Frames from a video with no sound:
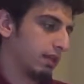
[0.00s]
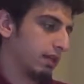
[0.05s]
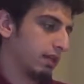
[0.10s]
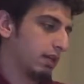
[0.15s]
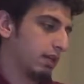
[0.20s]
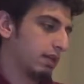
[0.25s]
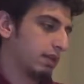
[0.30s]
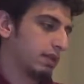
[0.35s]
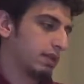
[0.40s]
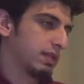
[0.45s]

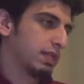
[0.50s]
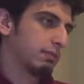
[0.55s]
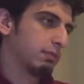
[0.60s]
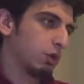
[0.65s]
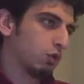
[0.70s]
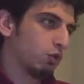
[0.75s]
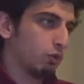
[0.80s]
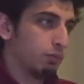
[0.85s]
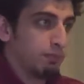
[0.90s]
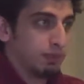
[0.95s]
the same
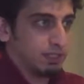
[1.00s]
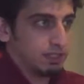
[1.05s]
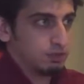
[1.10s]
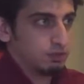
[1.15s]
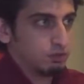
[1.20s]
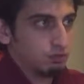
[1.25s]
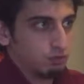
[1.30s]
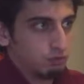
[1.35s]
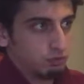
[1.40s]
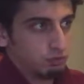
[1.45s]
equipment
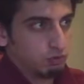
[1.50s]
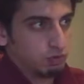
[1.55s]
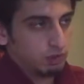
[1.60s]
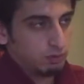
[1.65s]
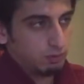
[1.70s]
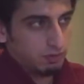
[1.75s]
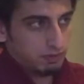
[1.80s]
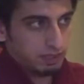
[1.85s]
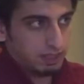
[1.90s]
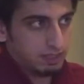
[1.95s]
to
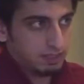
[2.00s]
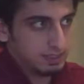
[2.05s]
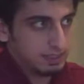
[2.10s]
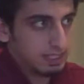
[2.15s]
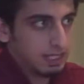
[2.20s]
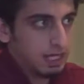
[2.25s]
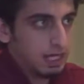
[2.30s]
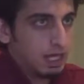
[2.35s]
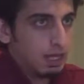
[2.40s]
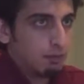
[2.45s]
deal with
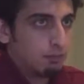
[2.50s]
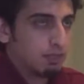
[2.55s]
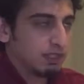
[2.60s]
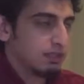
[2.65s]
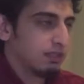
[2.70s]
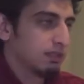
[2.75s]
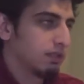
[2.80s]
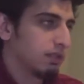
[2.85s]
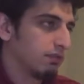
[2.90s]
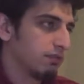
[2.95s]
kids.
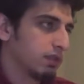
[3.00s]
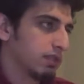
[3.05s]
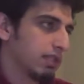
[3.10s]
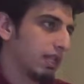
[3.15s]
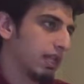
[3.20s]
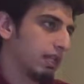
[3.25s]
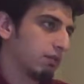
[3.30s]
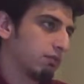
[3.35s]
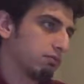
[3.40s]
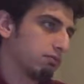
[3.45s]
But the difference,
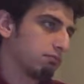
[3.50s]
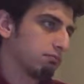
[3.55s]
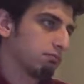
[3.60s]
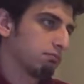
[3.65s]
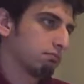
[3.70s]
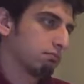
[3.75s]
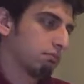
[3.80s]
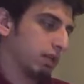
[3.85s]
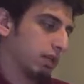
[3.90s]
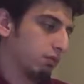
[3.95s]

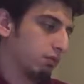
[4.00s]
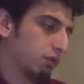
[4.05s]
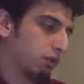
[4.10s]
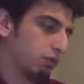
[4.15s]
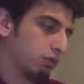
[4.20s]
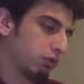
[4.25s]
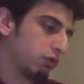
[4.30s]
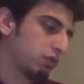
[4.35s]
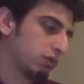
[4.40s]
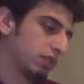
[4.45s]

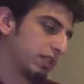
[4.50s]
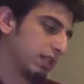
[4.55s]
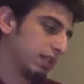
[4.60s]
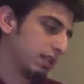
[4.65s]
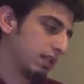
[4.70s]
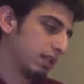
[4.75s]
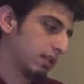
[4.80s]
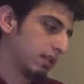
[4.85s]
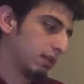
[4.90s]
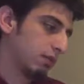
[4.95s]
we don't
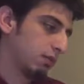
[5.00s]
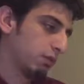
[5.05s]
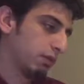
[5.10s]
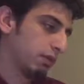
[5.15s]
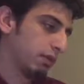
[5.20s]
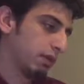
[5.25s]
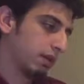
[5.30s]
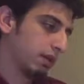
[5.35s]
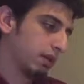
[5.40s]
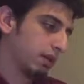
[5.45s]
deal with